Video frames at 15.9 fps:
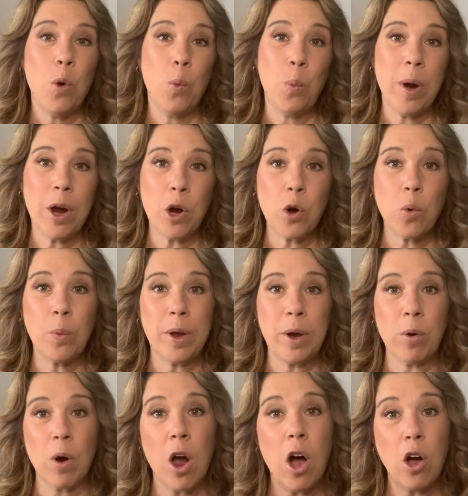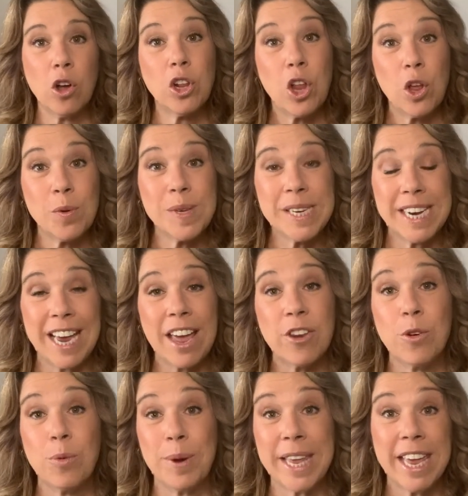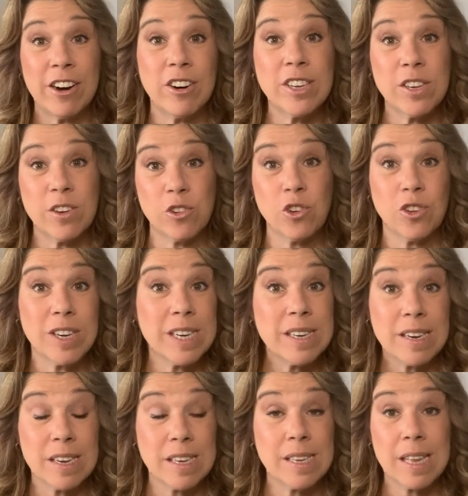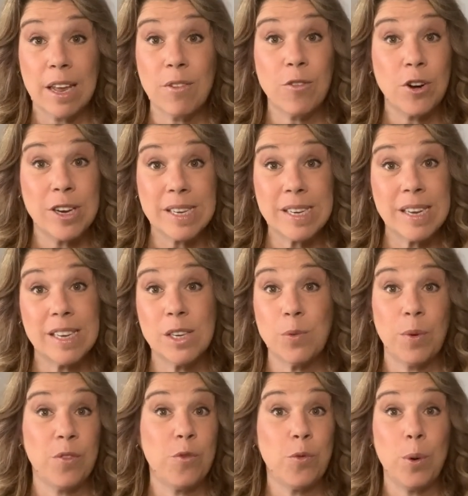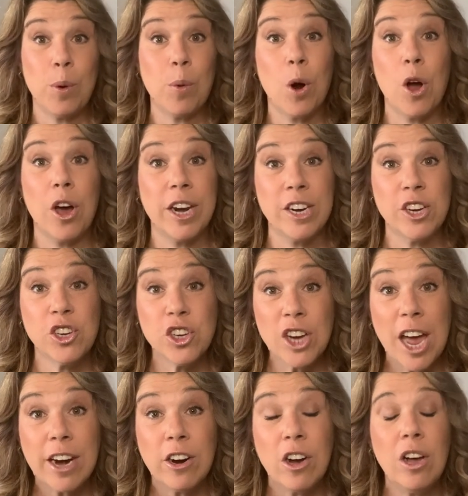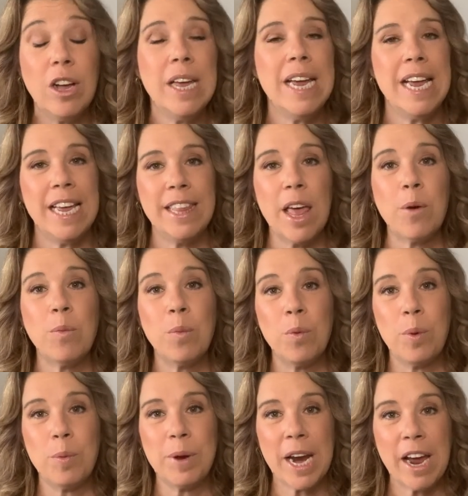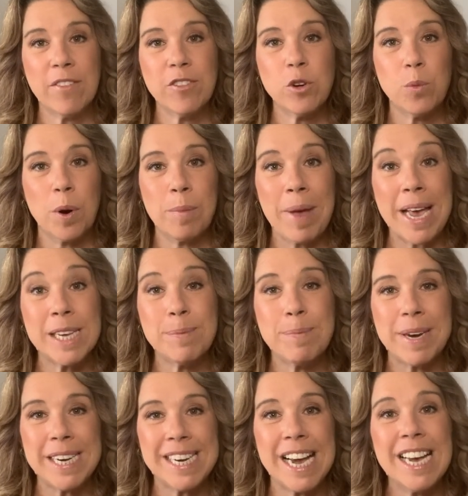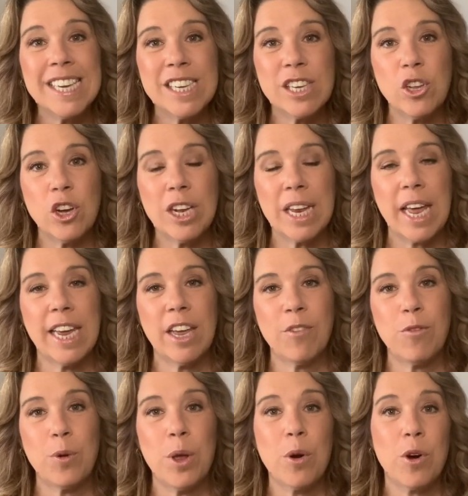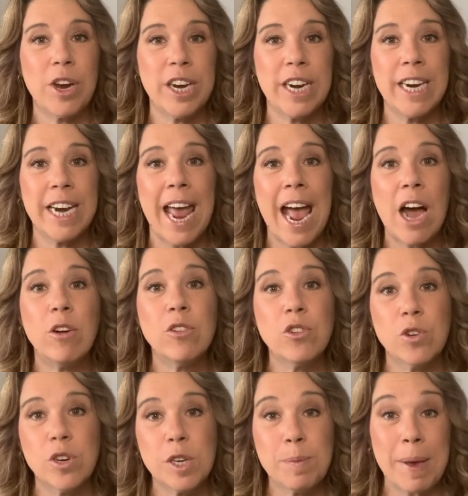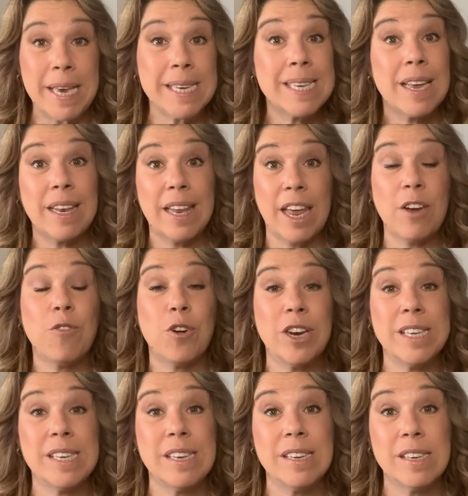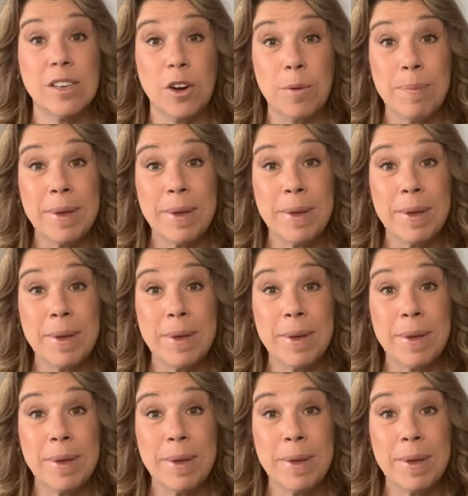where we are all close together, we cannot social distance. Like for instance, if we were on a shuttle, then we would have to wear masks. But it does look like if we are in an outdoor space, like for instance, on a